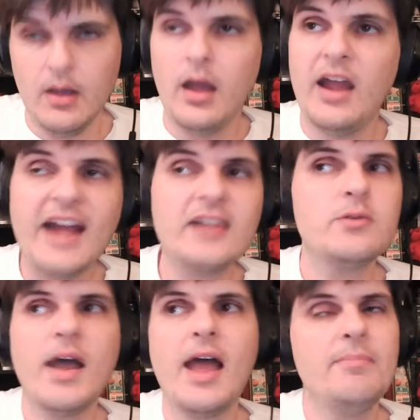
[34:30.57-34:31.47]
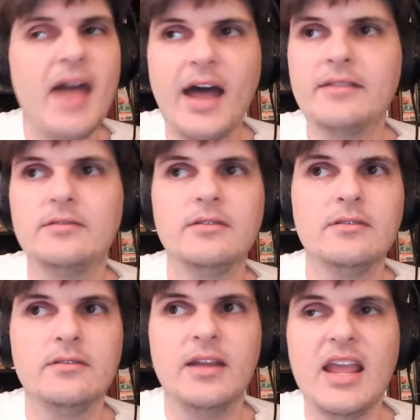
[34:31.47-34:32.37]
And that's why I'm not
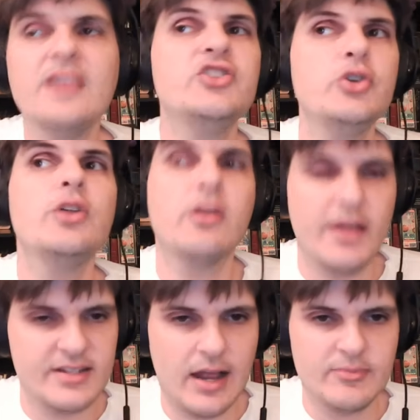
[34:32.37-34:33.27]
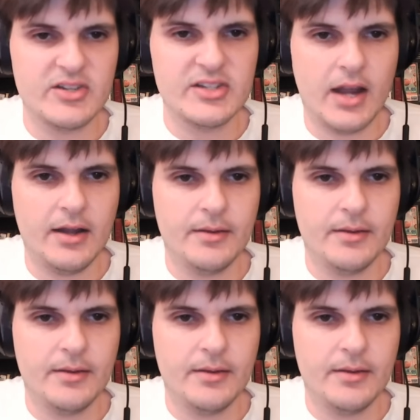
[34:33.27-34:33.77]
into the Klay Thompson signing.